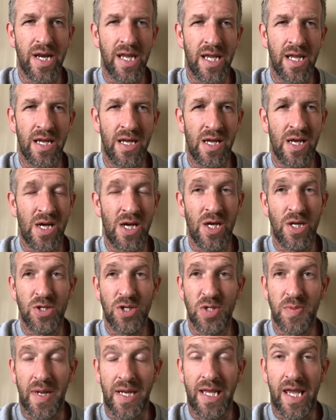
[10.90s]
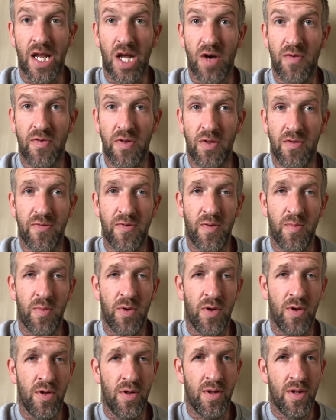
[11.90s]
Just about to kick off on the
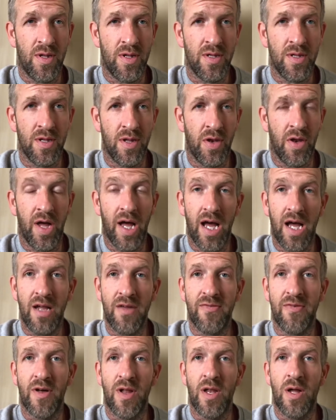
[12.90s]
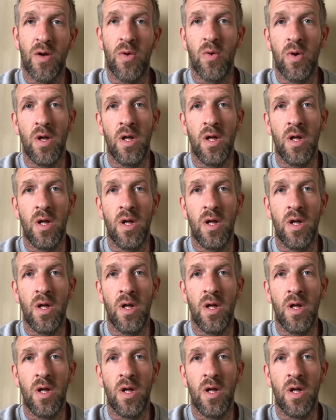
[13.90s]
football on iFollow.